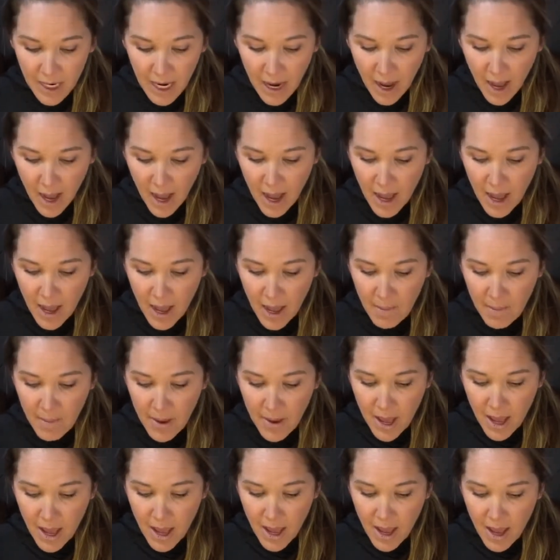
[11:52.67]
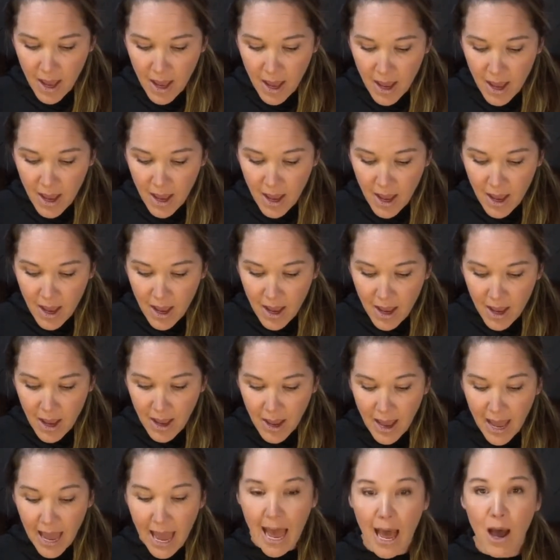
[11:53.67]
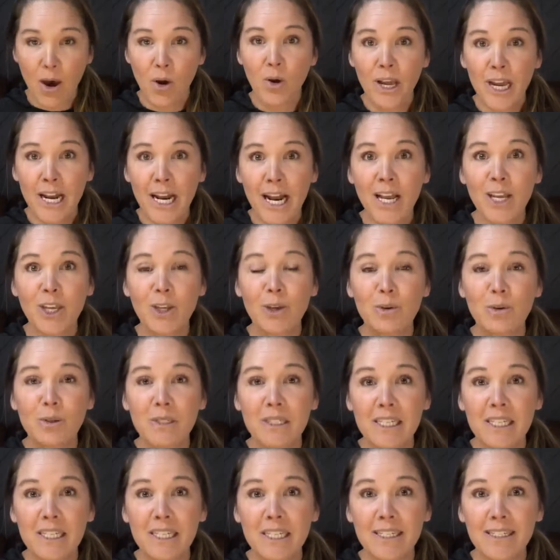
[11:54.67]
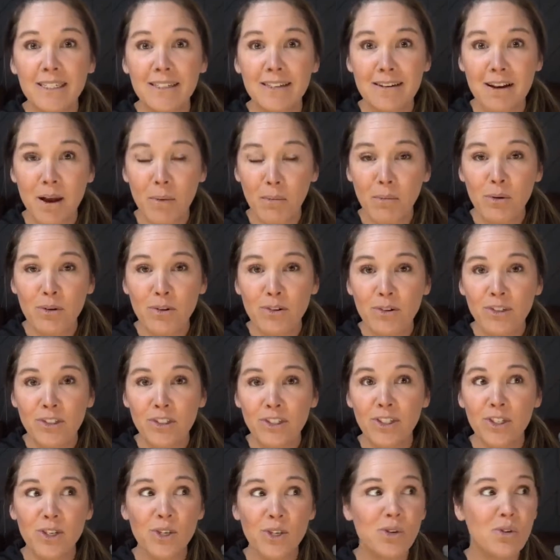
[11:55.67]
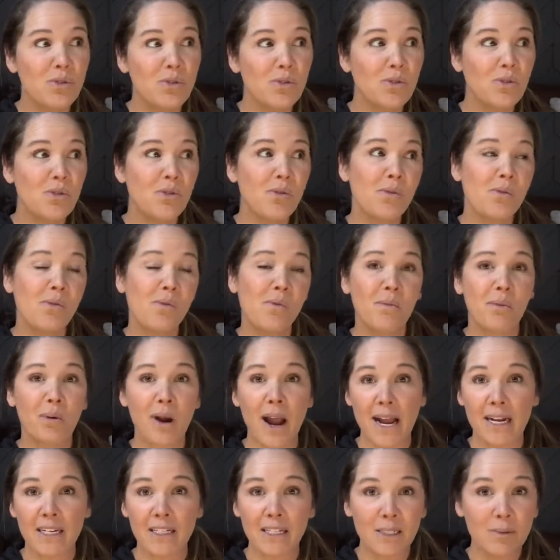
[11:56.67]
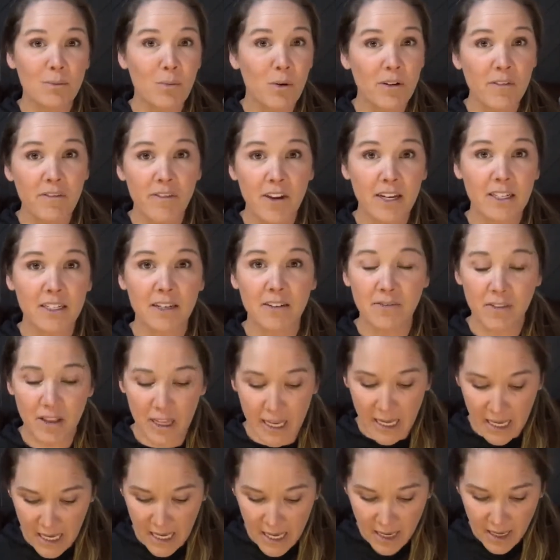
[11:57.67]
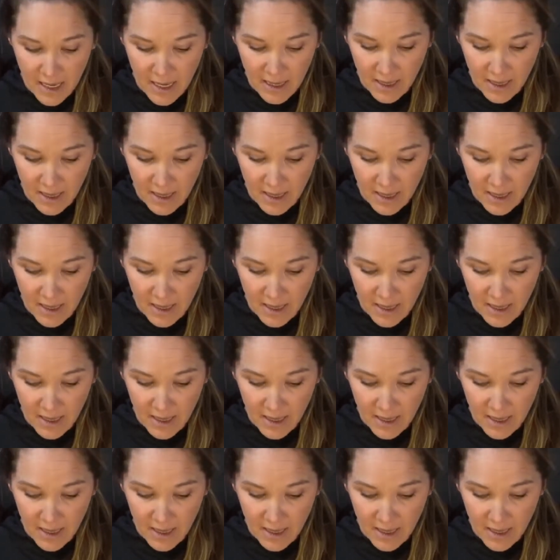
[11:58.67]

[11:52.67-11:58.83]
How can I use these numbers to practice more effectively?